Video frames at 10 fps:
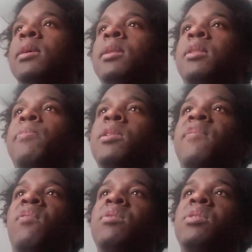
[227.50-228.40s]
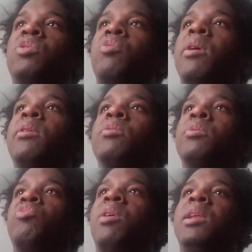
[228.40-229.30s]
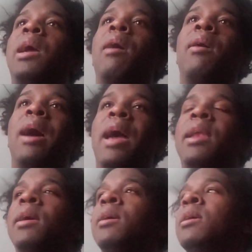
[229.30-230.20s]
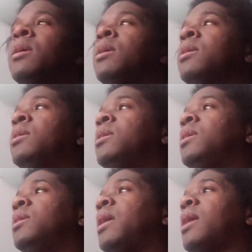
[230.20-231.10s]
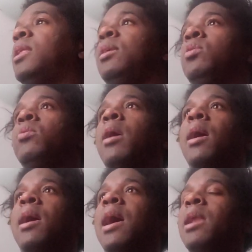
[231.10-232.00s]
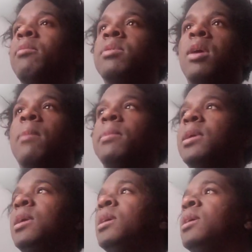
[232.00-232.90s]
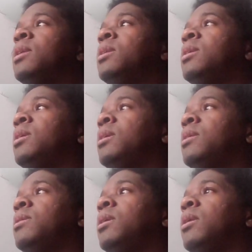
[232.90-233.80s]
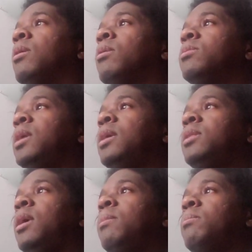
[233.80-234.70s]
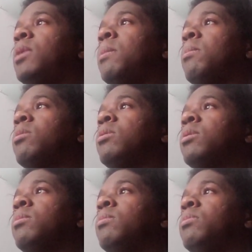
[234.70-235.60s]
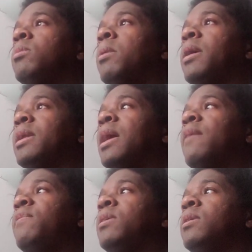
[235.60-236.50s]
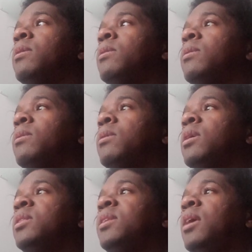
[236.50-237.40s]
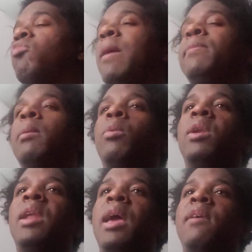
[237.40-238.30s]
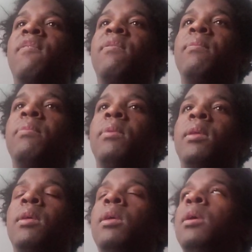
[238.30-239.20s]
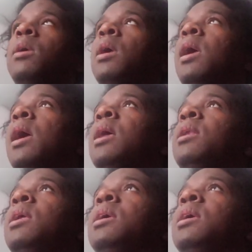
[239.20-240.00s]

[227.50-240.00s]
special forces trainers were training Al Qaeda. How they knew Al Qaeda was coming in. They murdered Muammar Gaddafi, and then they raped him with a knife. And